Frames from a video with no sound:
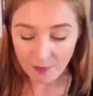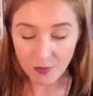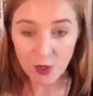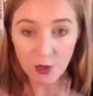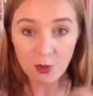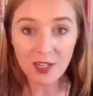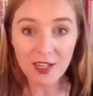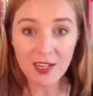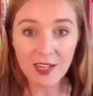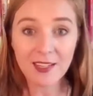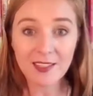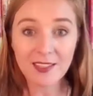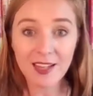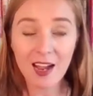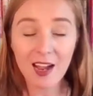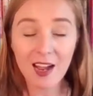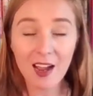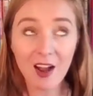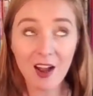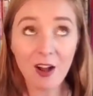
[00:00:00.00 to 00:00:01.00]
Doing
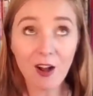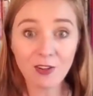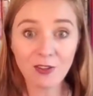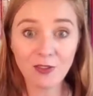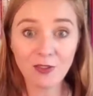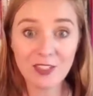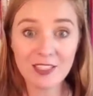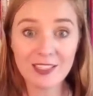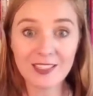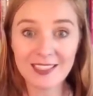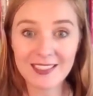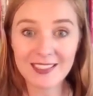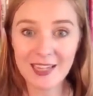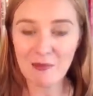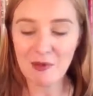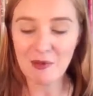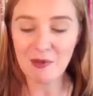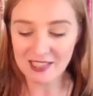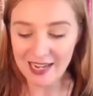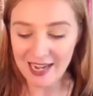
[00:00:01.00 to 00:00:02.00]
a hot fizz stick
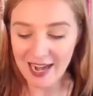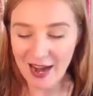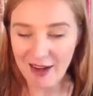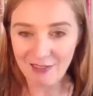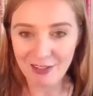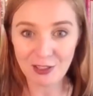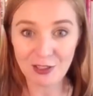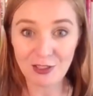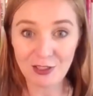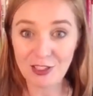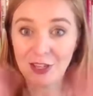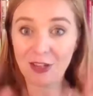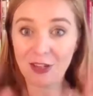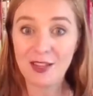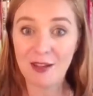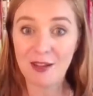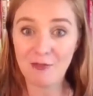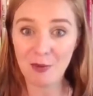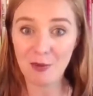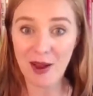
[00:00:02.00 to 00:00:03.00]
demo is hilarious because it goes
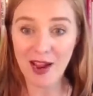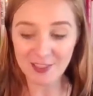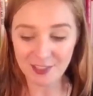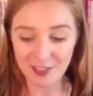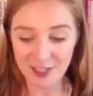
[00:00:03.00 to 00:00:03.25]
everywhere.